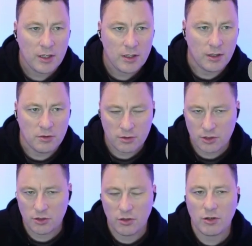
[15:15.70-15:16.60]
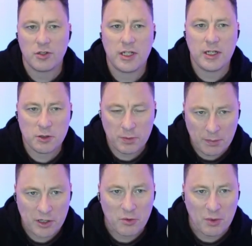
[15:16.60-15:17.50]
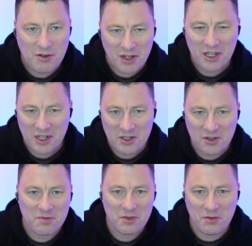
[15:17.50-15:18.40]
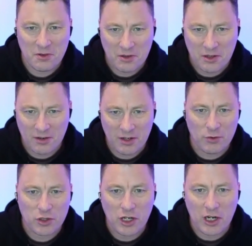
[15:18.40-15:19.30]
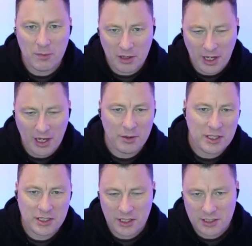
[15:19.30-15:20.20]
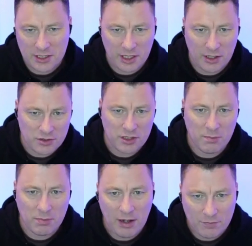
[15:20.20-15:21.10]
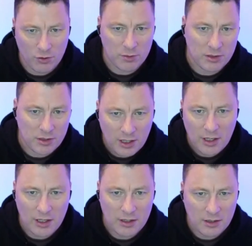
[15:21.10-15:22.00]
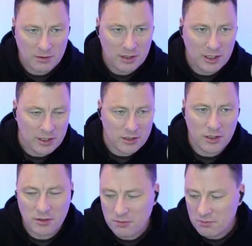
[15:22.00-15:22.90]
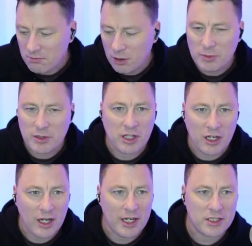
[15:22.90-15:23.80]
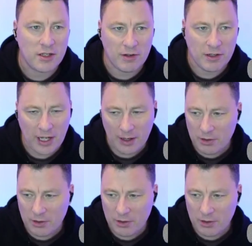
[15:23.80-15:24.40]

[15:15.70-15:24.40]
you know, because you've not got salespeople in the way, right? Like you kind of live or die by how easy it is to get onto your platform and get the moment of delight and stuff like that.